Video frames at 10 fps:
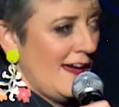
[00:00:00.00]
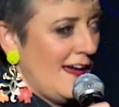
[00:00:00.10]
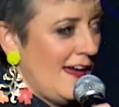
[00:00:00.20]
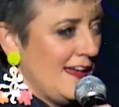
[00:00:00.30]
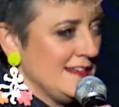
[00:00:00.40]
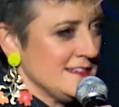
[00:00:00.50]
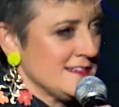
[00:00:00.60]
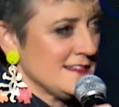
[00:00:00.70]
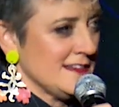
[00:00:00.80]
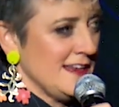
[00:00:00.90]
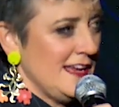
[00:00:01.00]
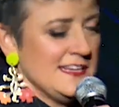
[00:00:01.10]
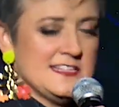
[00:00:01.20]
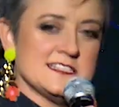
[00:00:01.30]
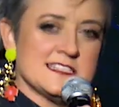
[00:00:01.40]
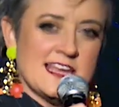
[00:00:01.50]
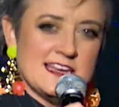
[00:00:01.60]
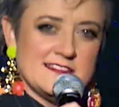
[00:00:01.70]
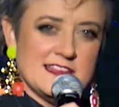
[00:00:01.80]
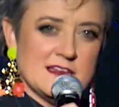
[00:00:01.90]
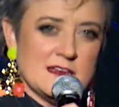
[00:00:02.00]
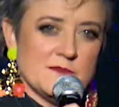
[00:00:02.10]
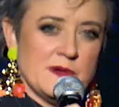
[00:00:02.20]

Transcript: And he didn't say anything,